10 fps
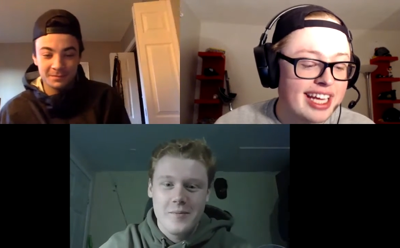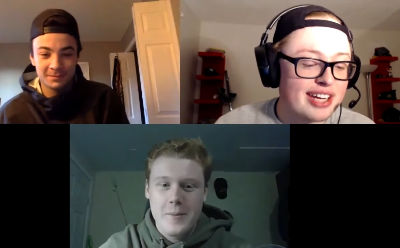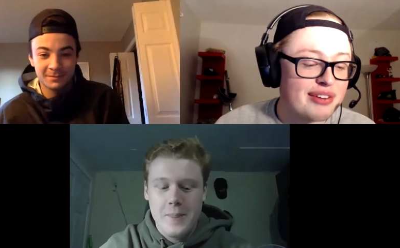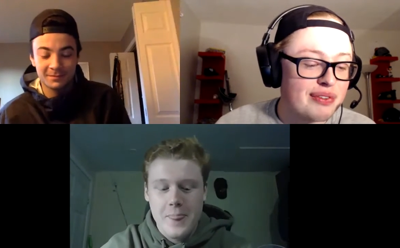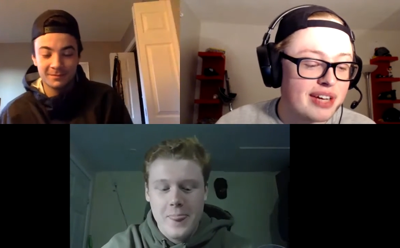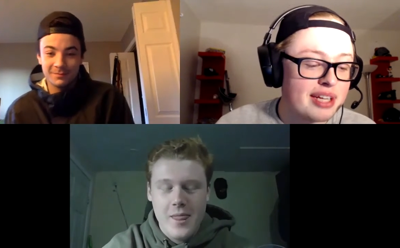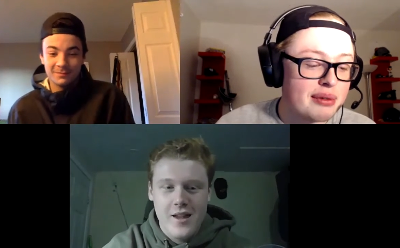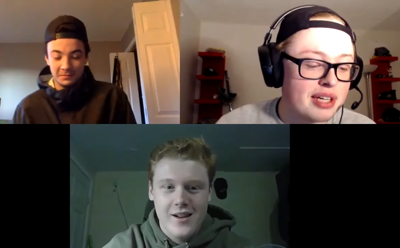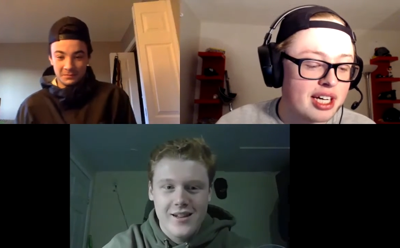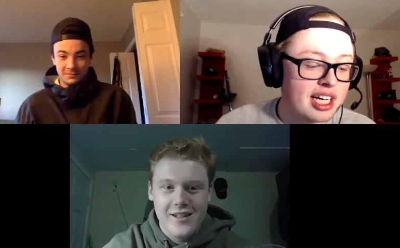Speaker 1: take in a
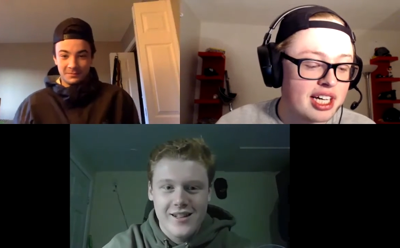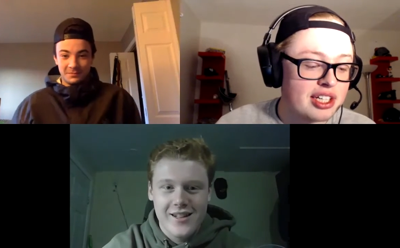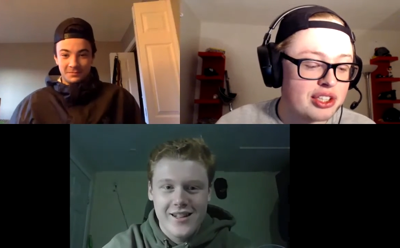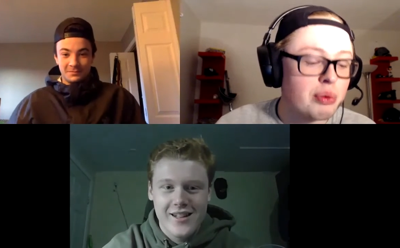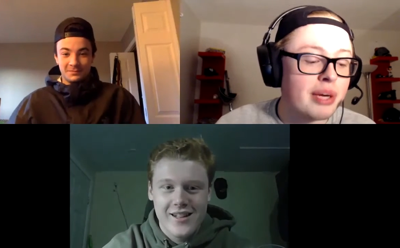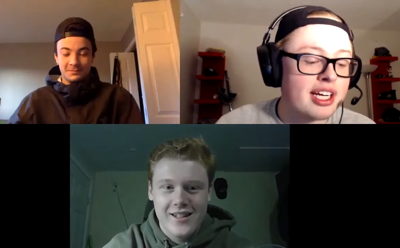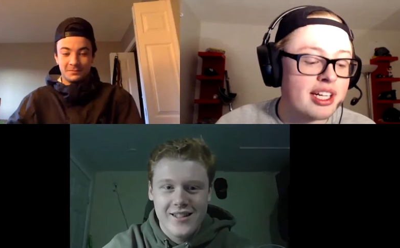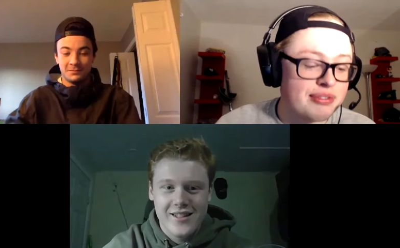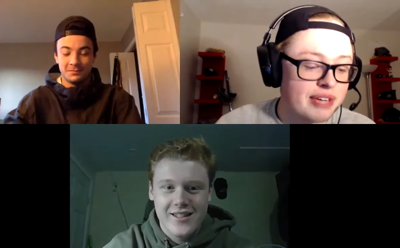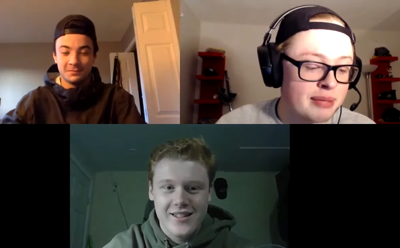fight uh, to
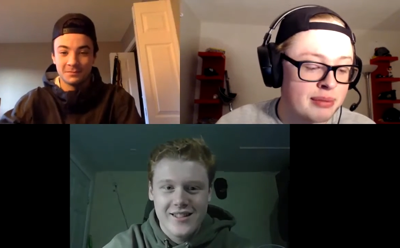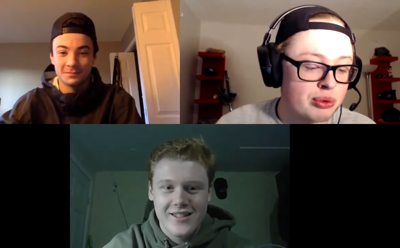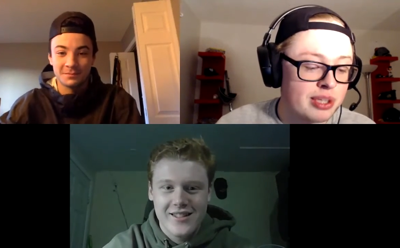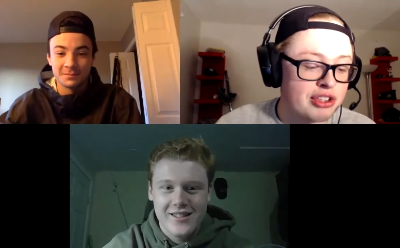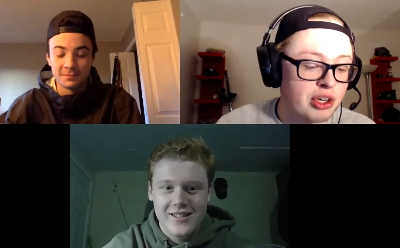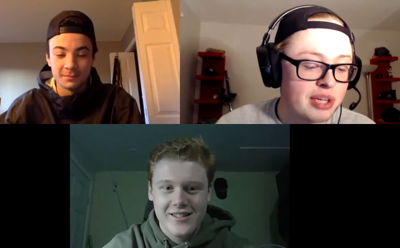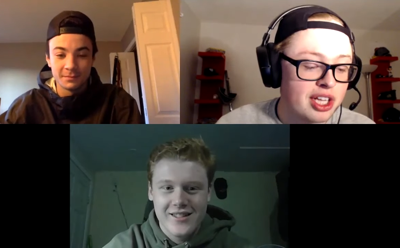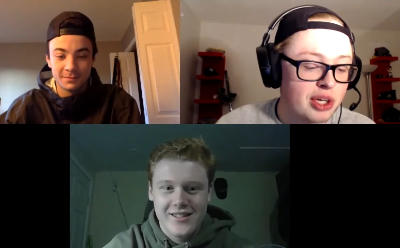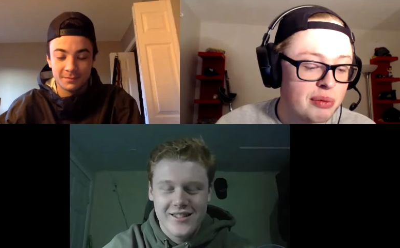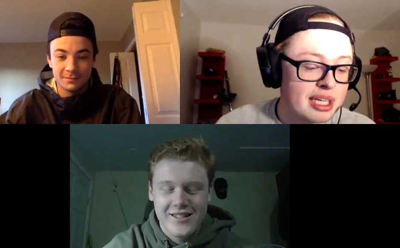win in a fight between
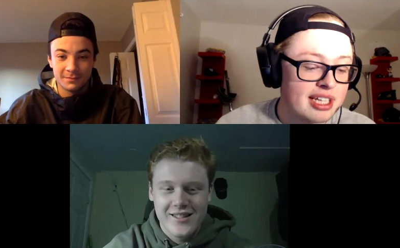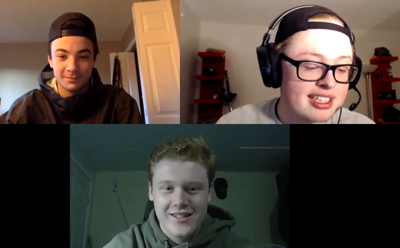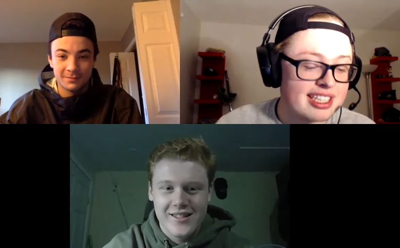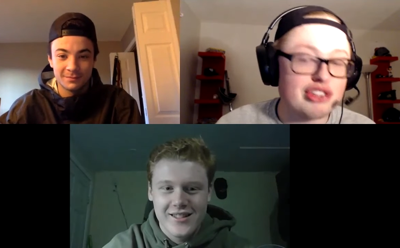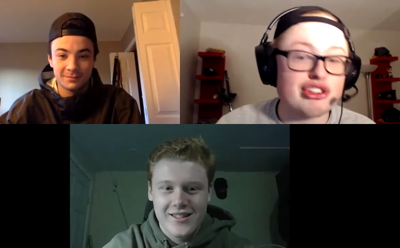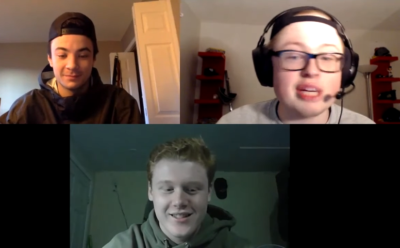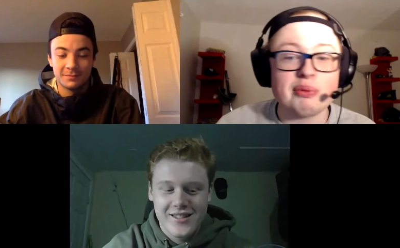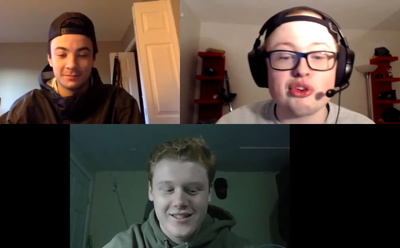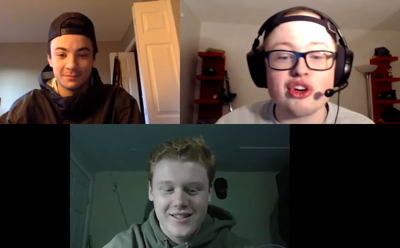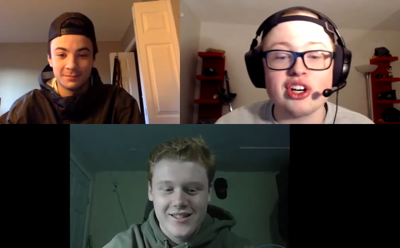Tony Lopez and
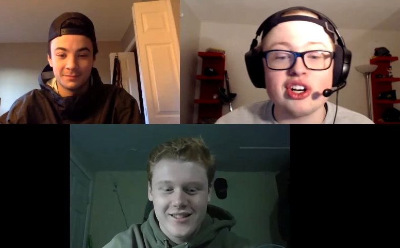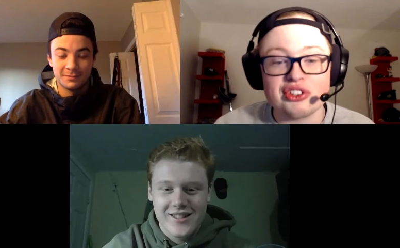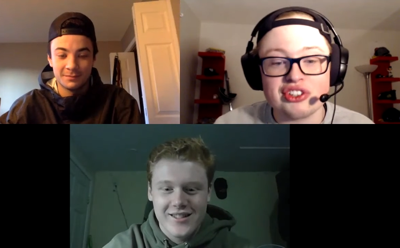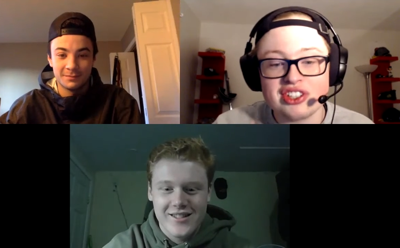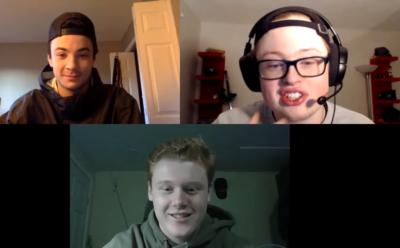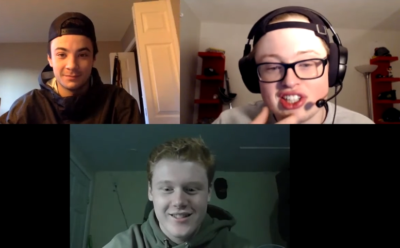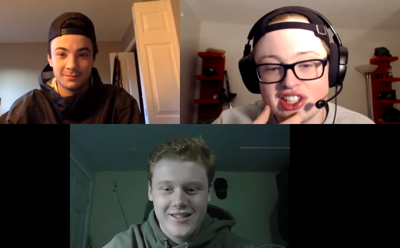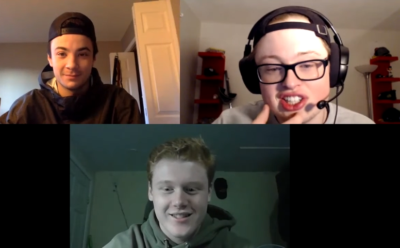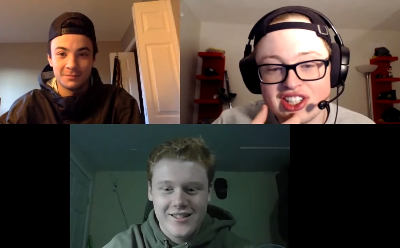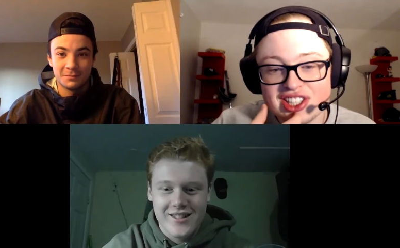James Charles?
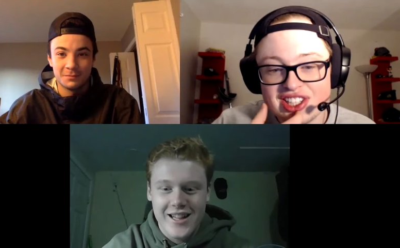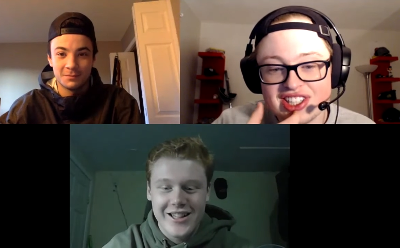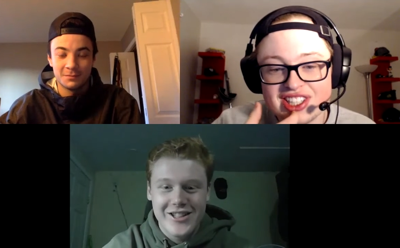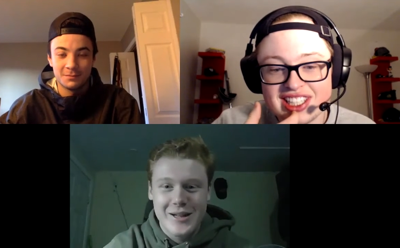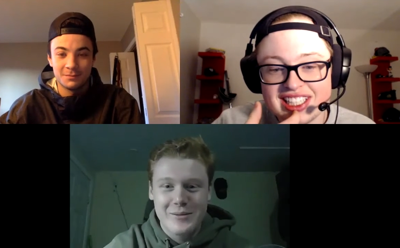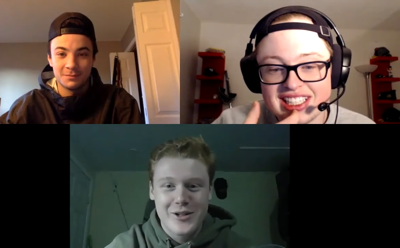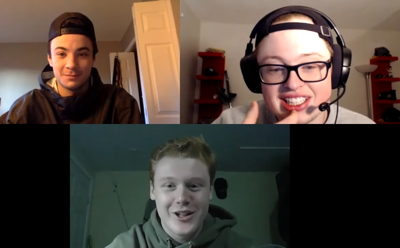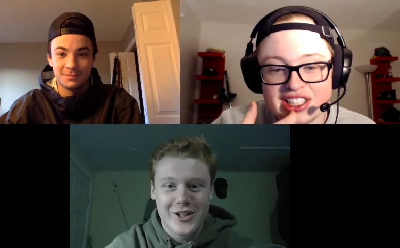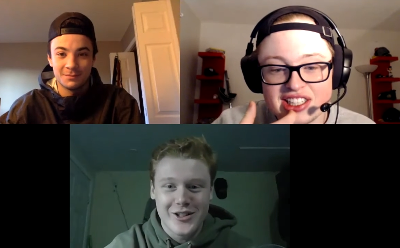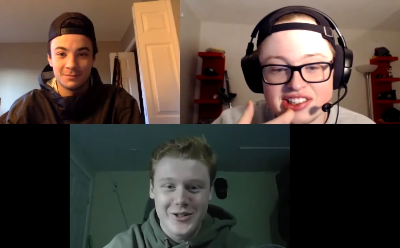
Speaker 2: I got James
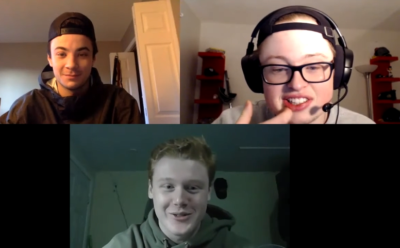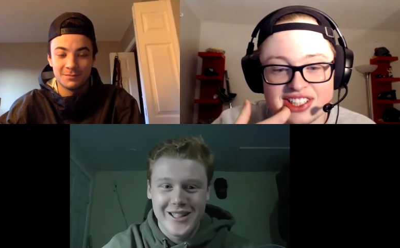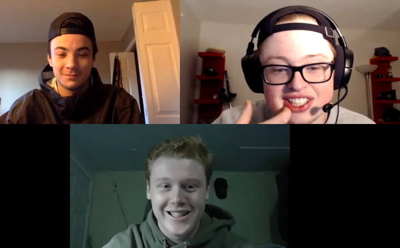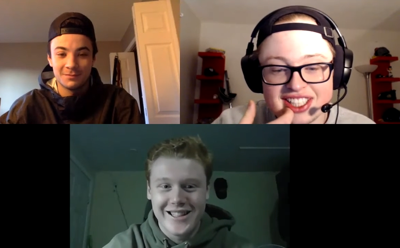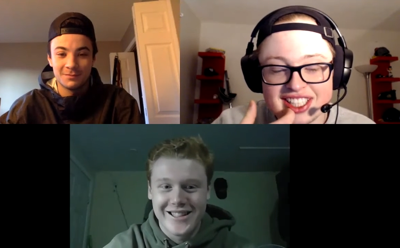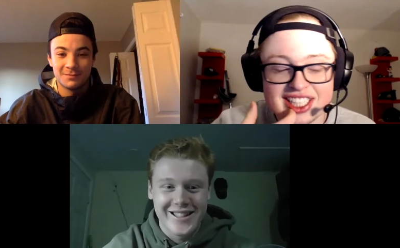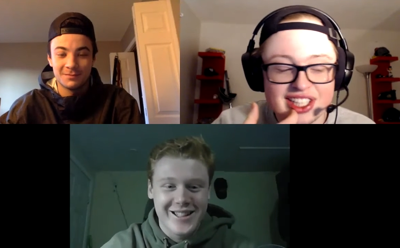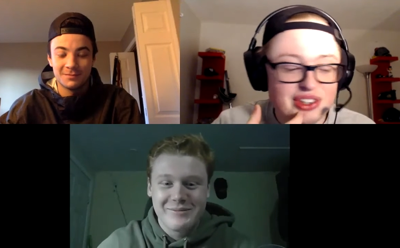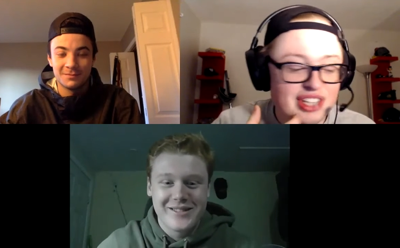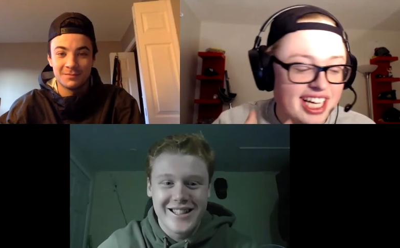Charles all the way.
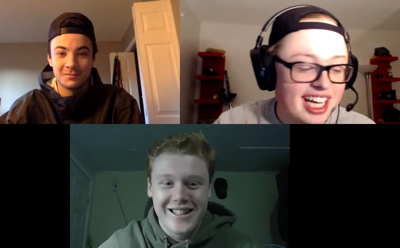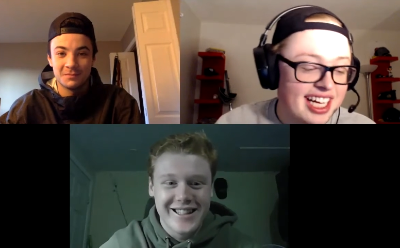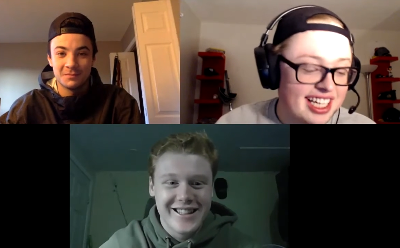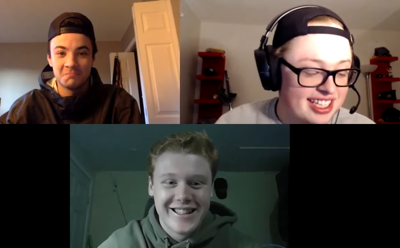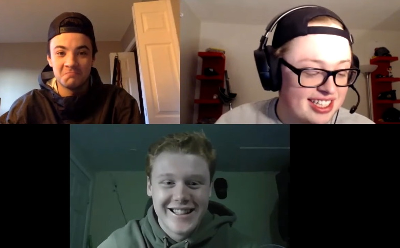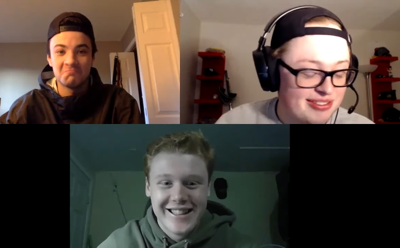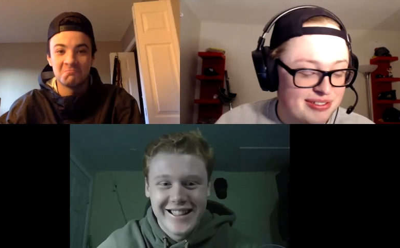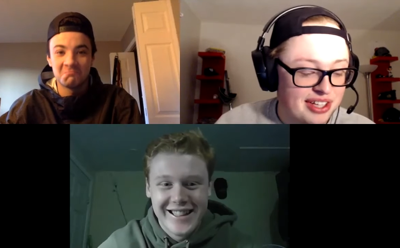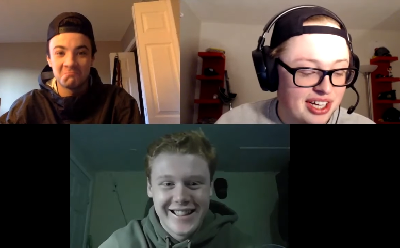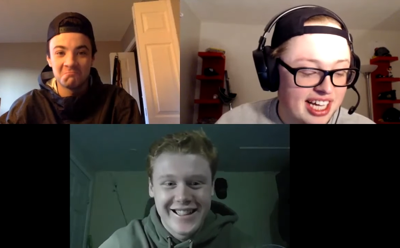100%. Okay.
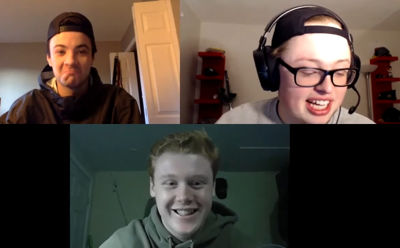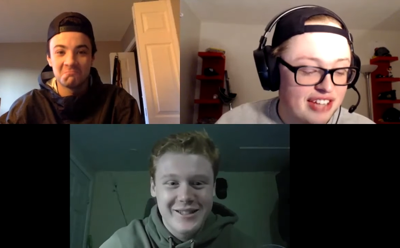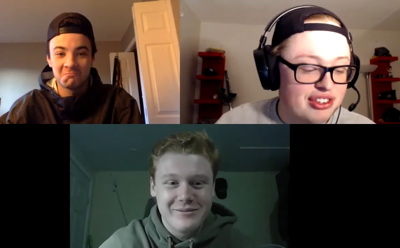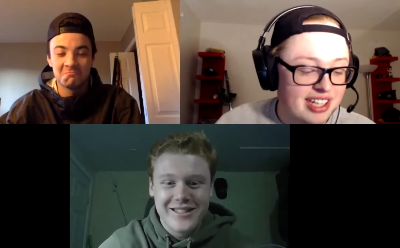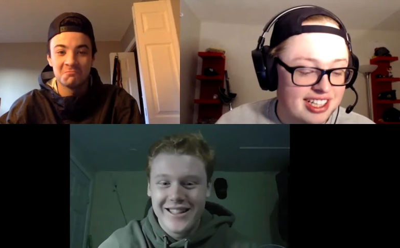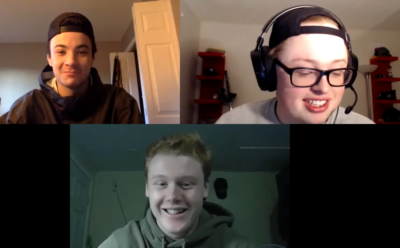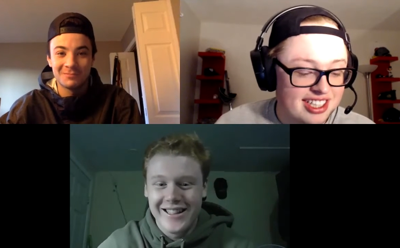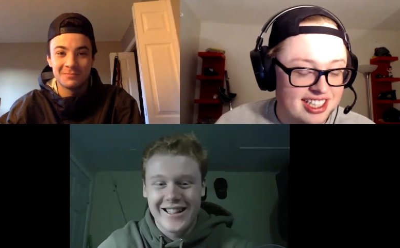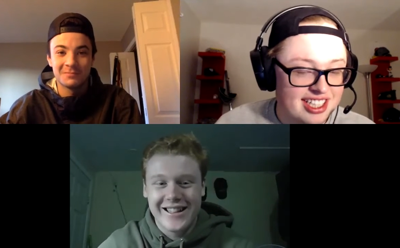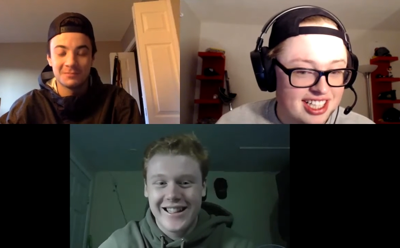100%.
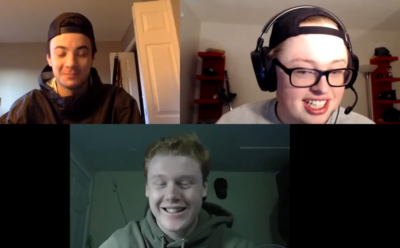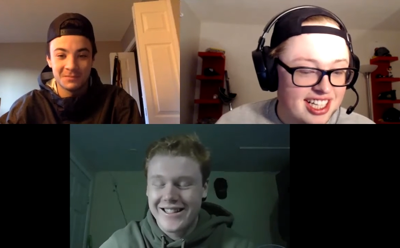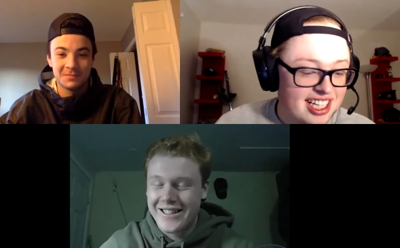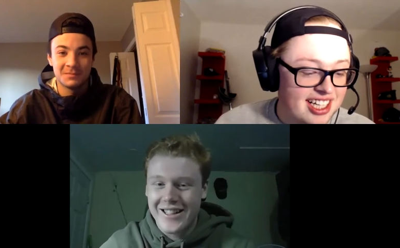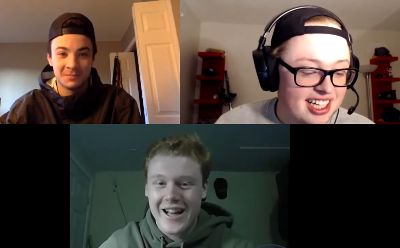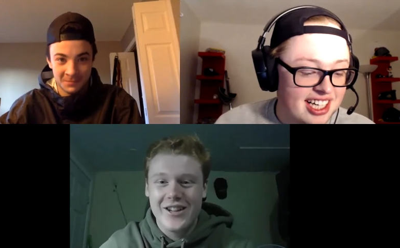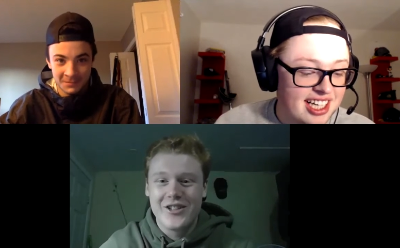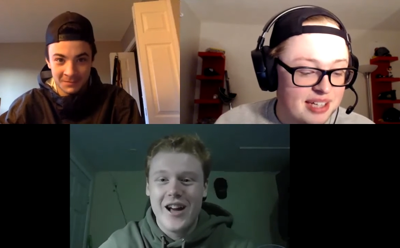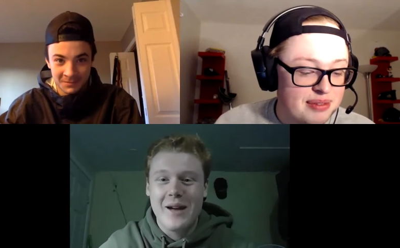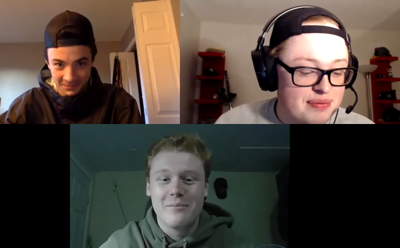Interesting. I'd i